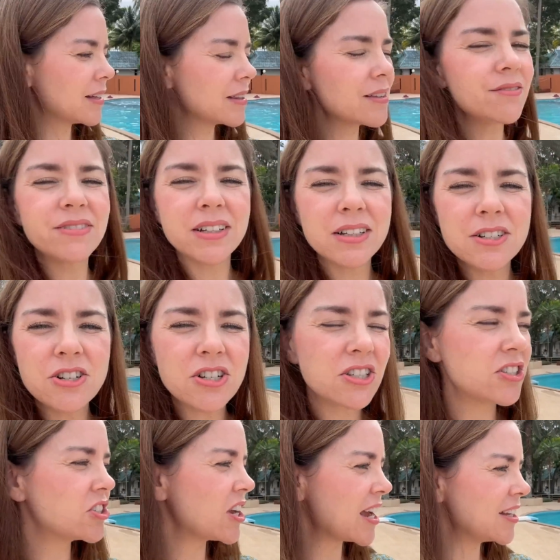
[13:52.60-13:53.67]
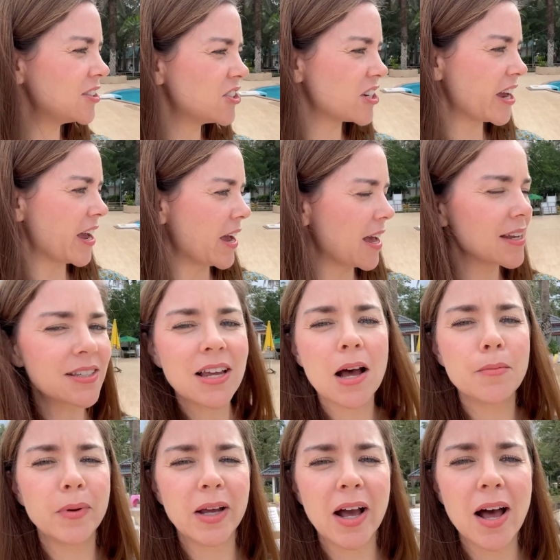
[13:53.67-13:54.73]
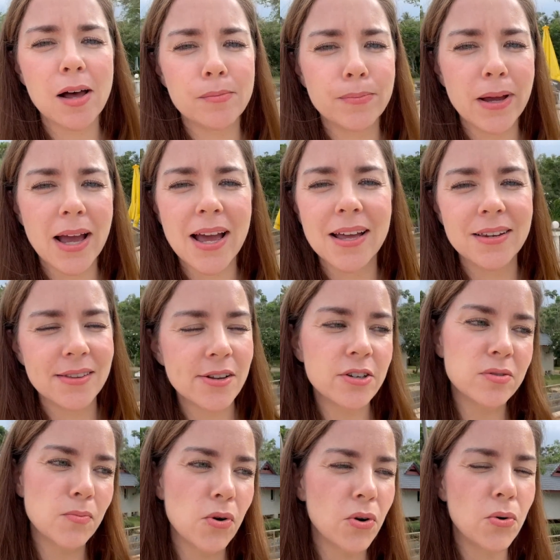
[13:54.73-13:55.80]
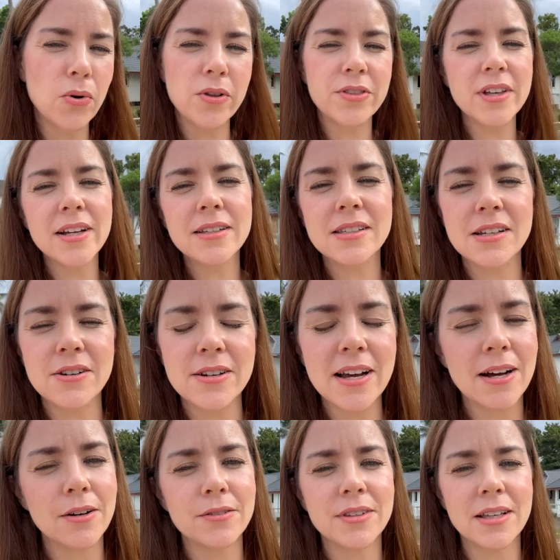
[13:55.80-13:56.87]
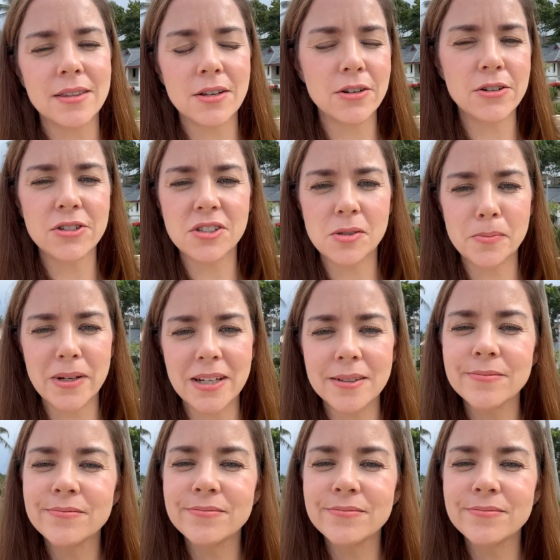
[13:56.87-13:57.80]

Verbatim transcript: The village is changing. It's coming up and there's more cool things here now than there used to be.